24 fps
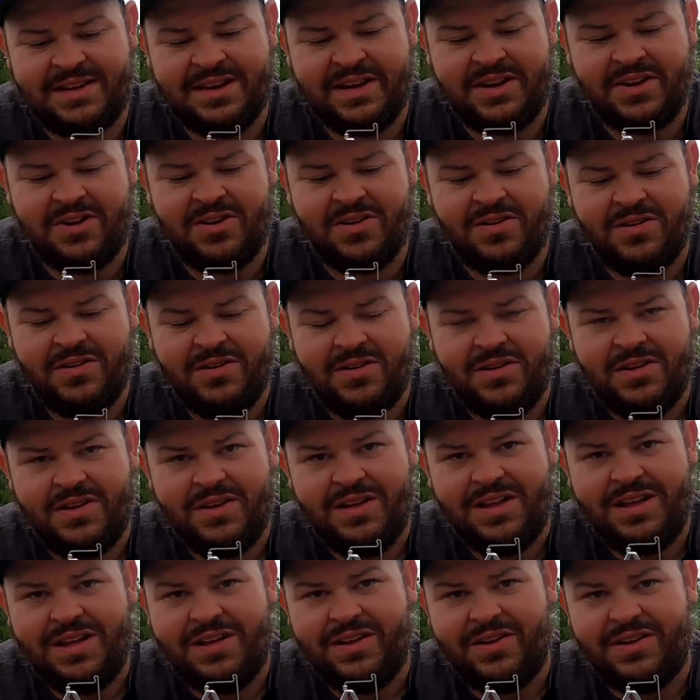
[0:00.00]
here,
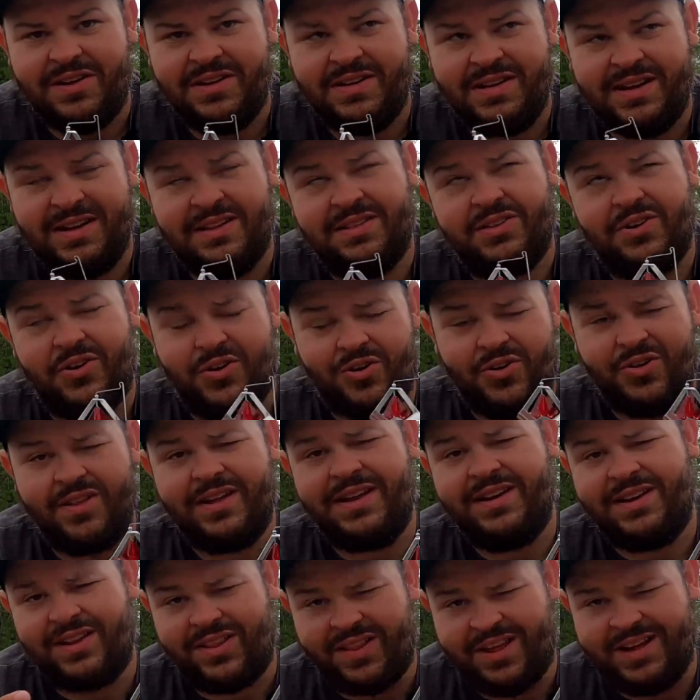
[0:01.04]
and
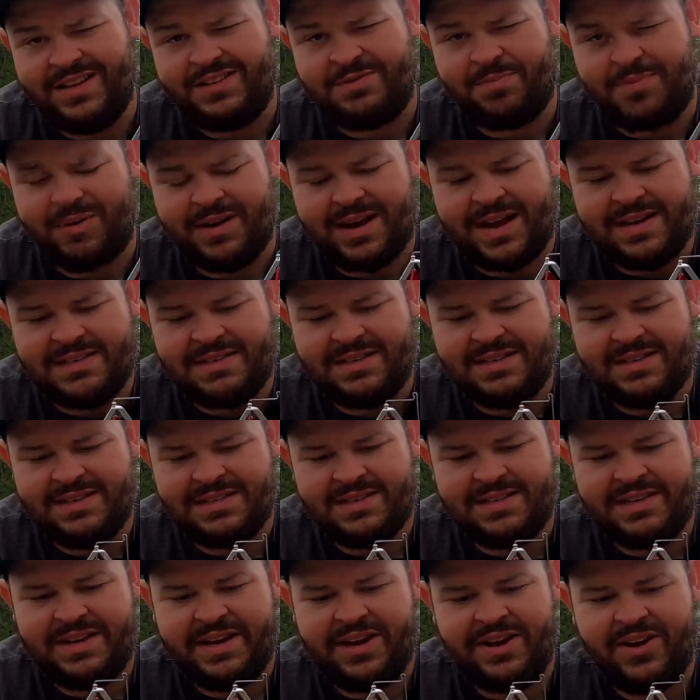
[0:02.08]
early into late spring as it
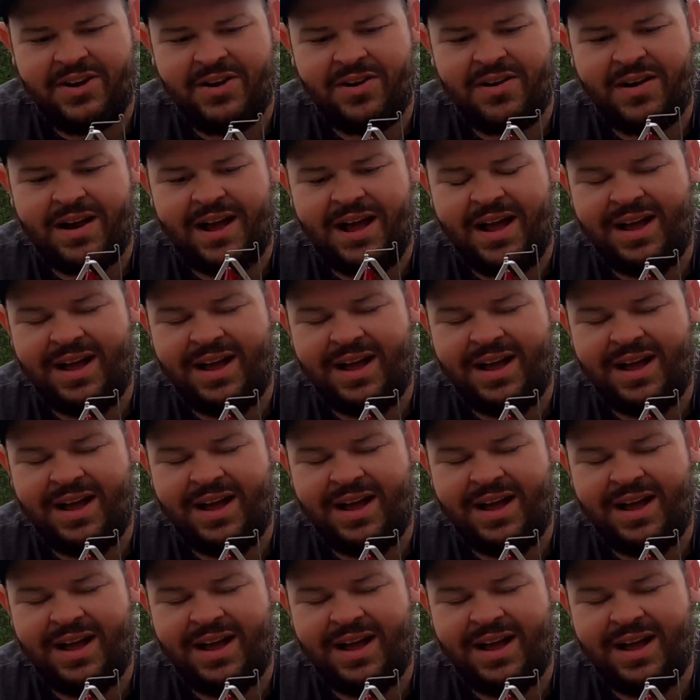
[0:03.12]
is in here,